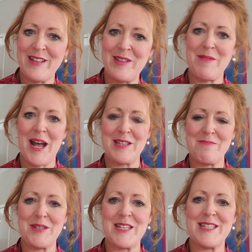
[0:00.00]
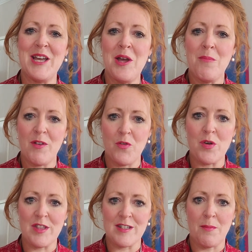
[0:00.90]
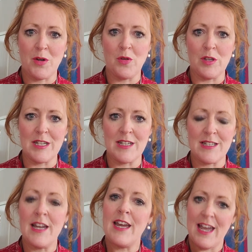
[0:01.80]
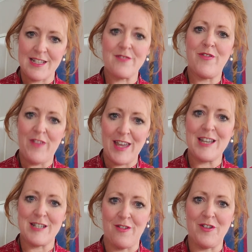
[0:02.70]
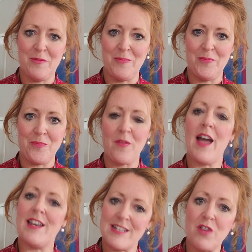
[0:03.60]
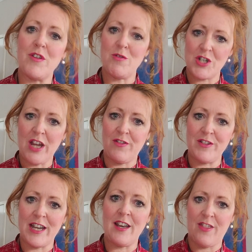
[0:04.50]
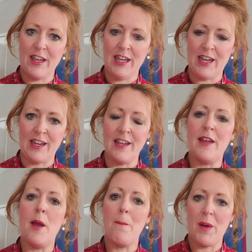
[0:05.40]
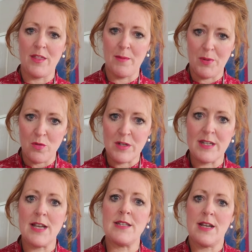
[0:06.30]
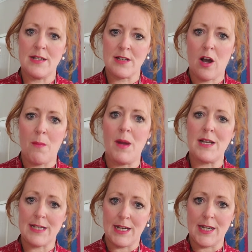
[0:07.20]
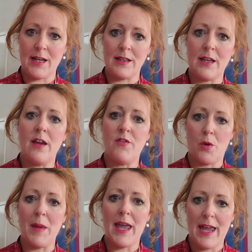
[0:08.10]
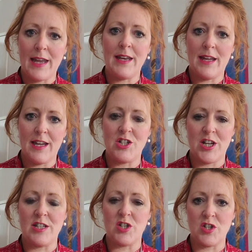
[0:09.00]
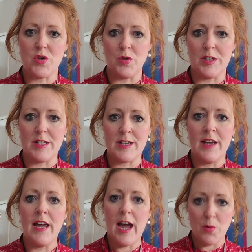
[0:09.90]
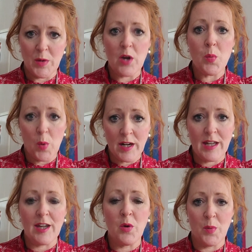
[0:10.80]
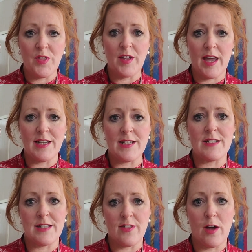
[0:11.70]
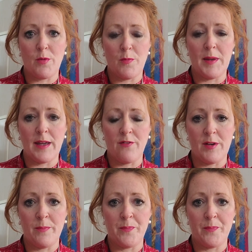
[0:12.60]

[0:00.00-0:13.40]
we had in place before the summer holidays. It's very different. And it's a real shift in thinking, but the process has come directly from NHS Scotland, and we are working with the guidance that we've been given.